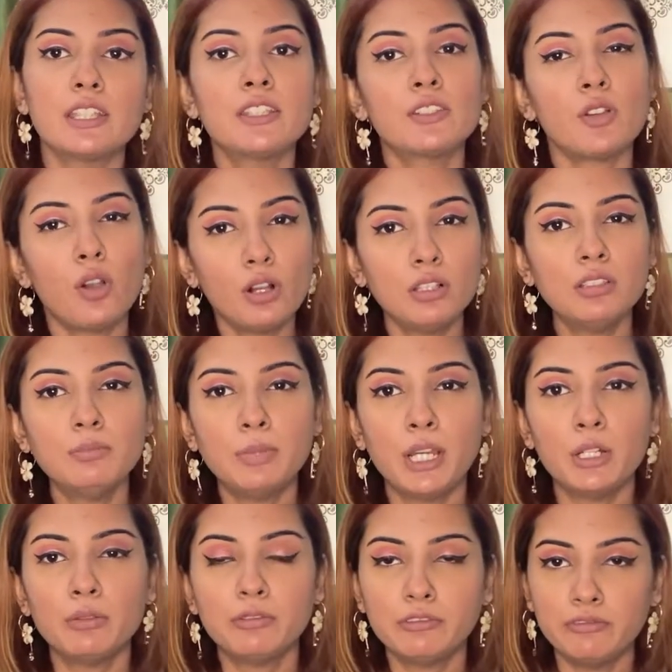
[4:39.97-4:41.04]
It's all
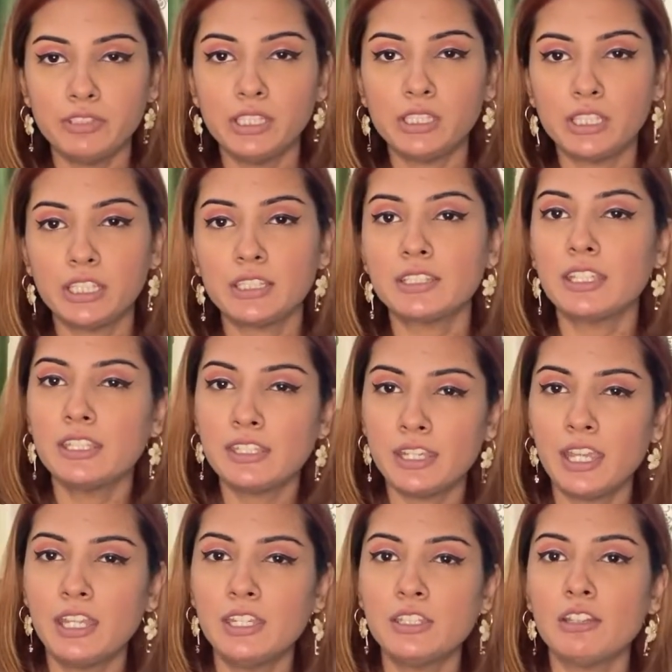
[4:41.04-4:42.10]
about revealing the
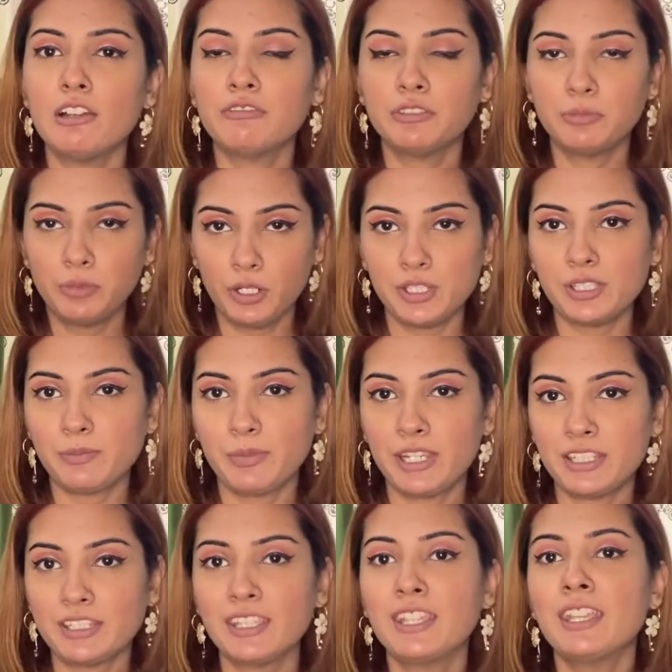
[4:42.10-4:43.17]
intent of the
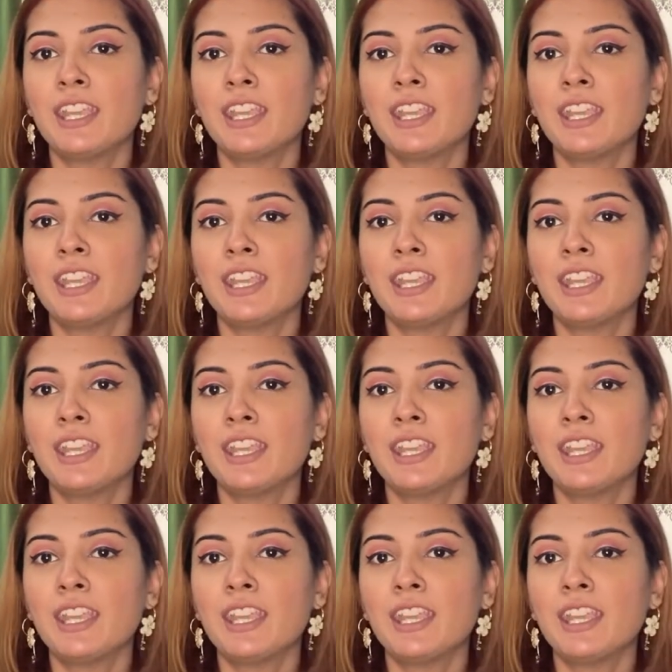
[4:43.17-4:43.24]
prospect,